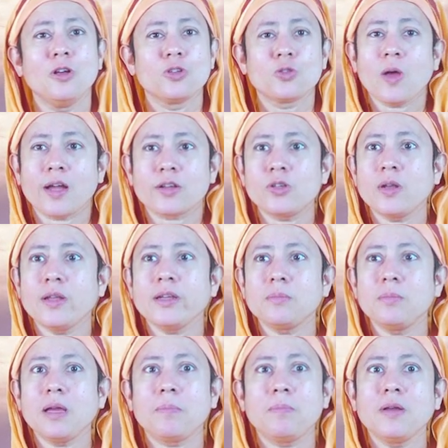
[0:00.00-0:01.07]
So actually it
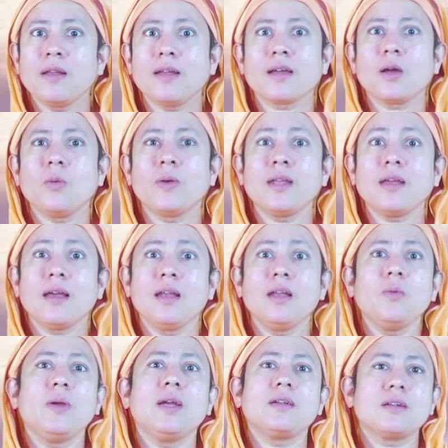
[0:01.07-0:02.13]
may appear like a very
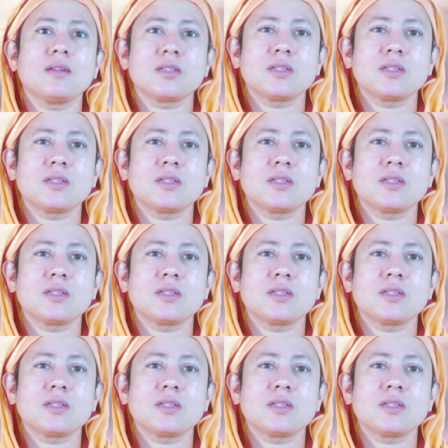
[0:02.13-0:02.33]
elevated